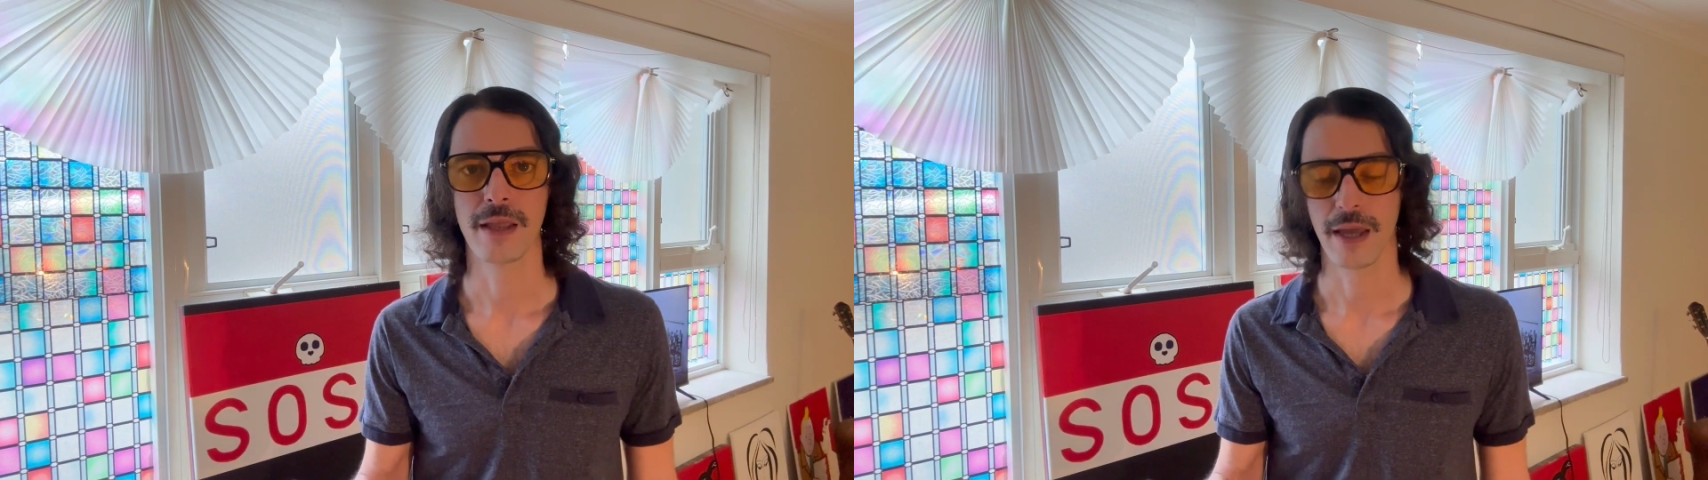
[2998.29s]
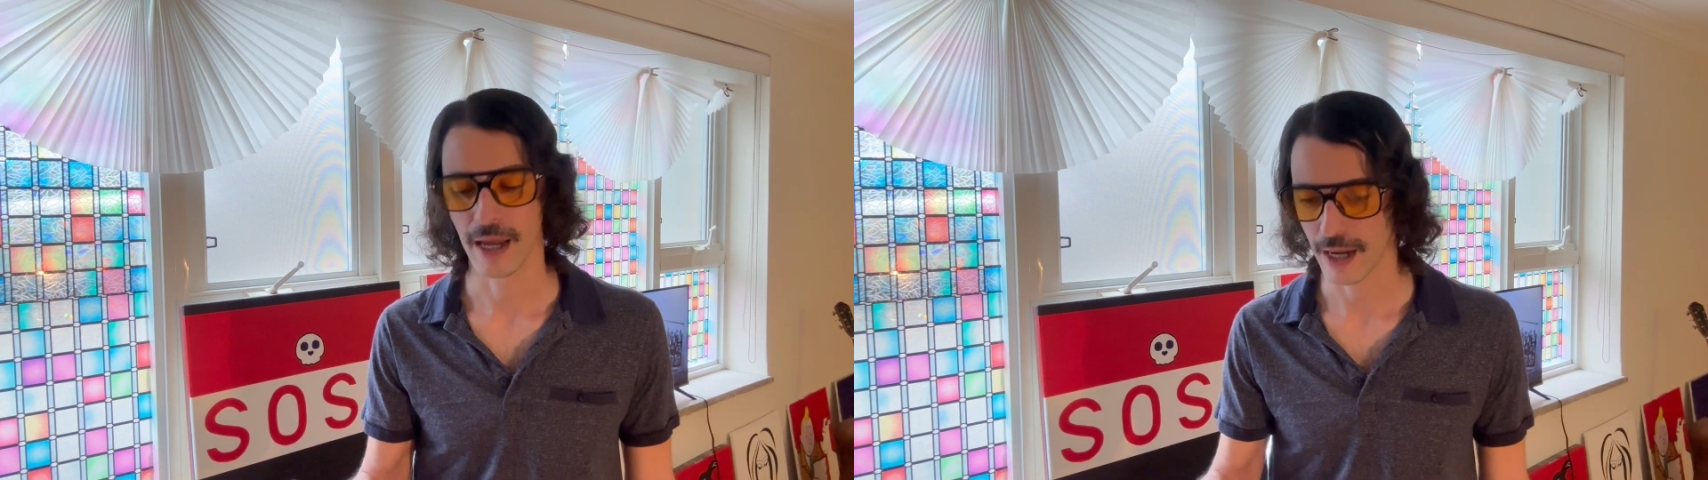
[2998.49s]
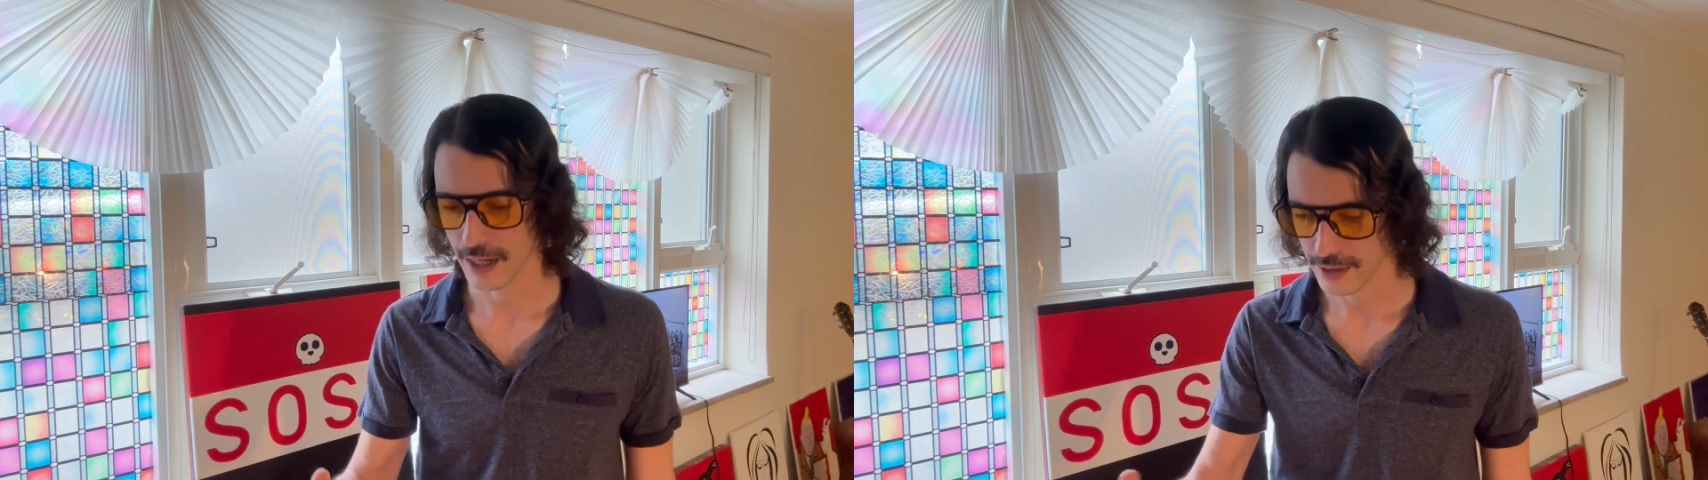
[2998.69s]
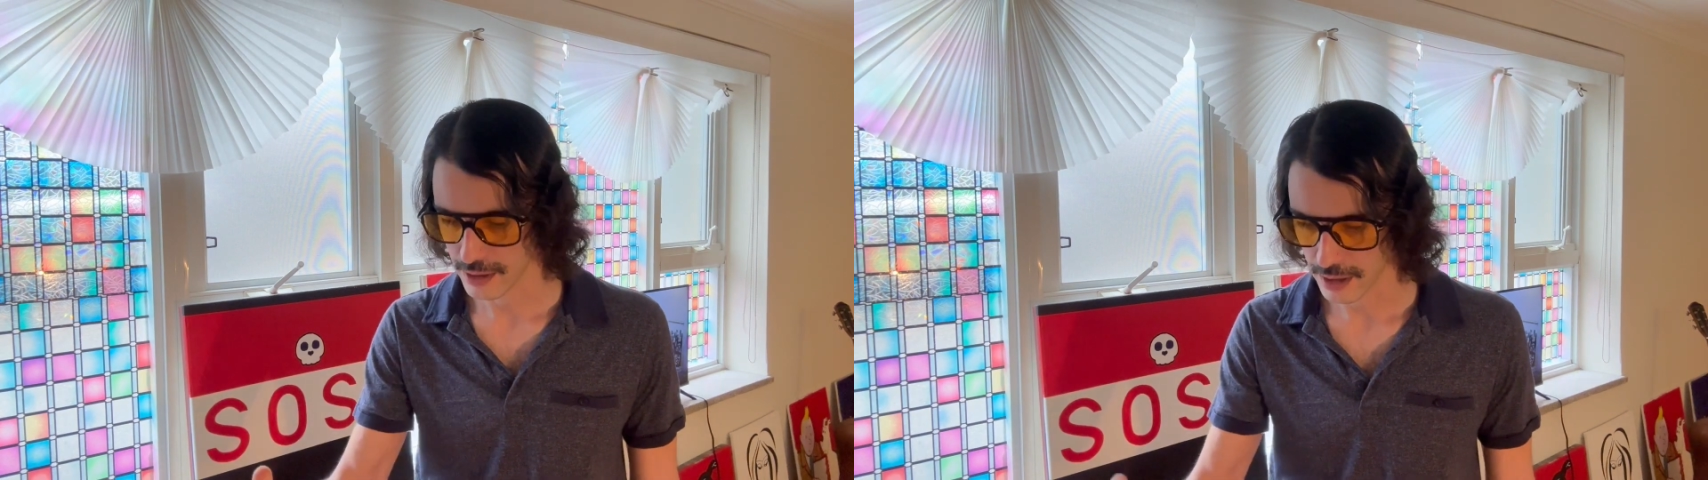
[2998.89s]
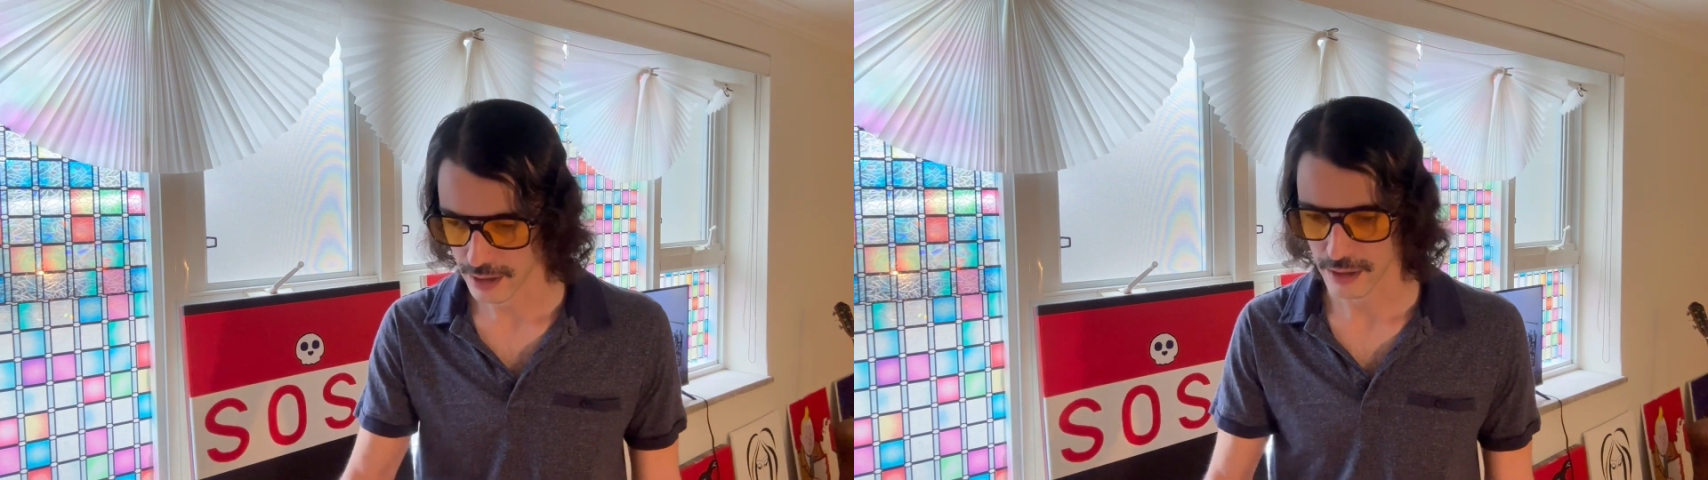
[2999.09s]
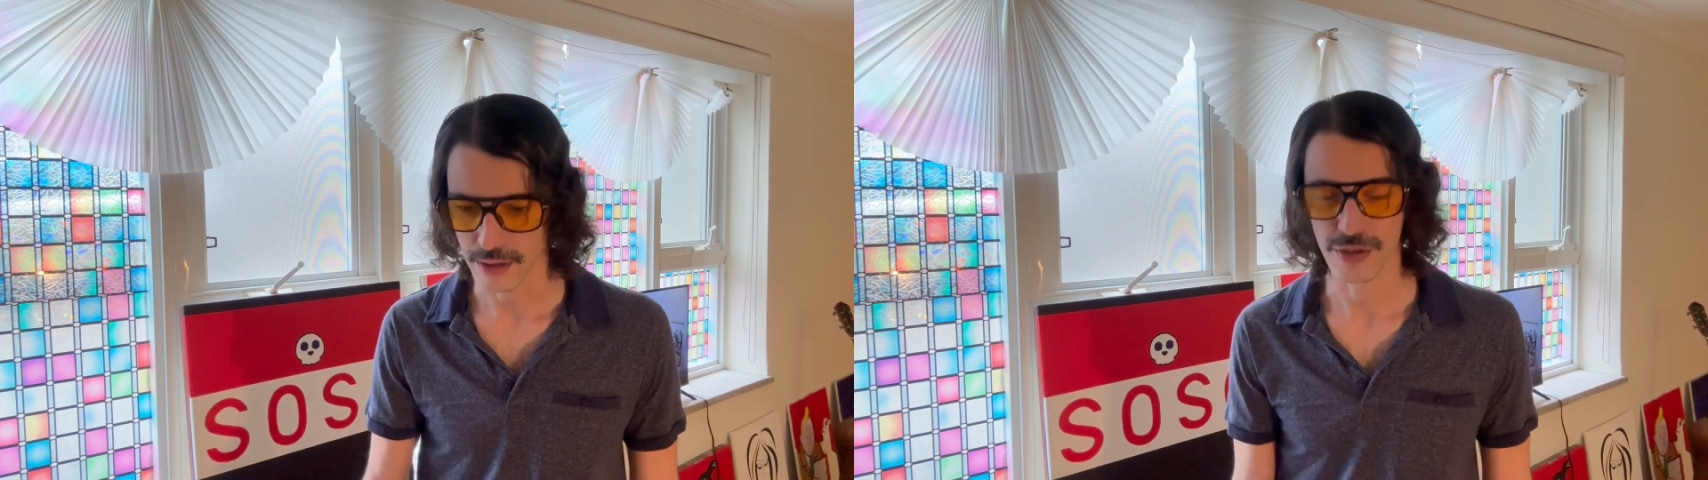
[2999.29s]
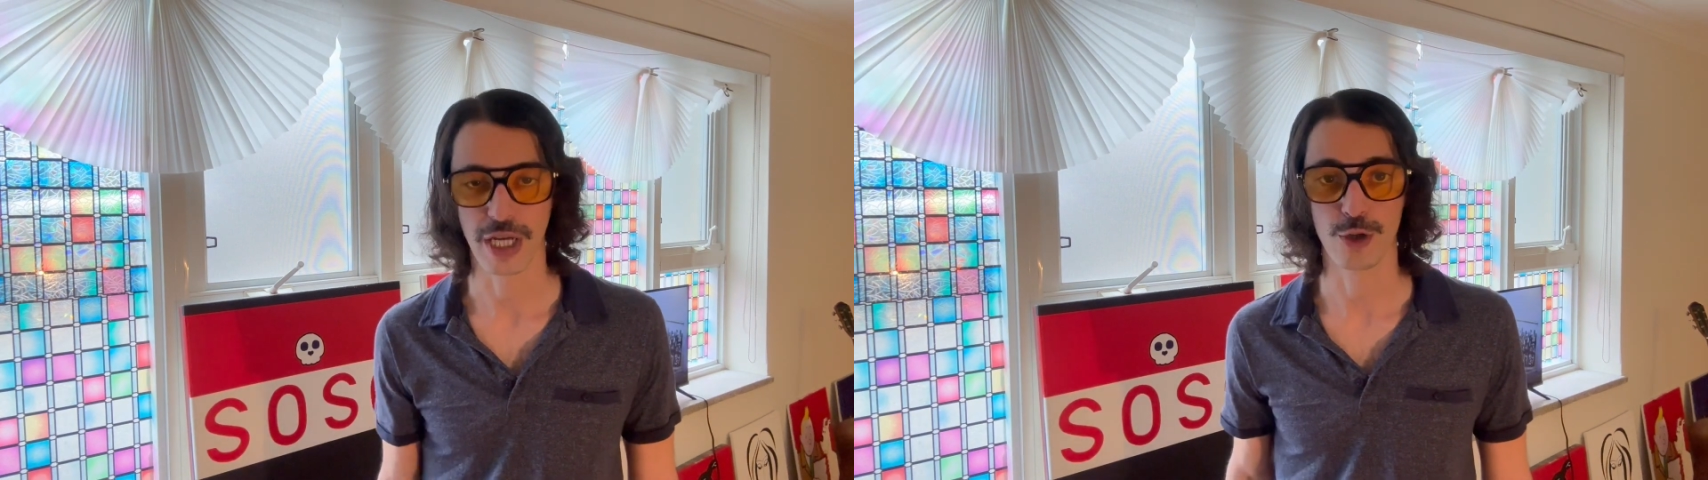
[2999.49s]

And he's like,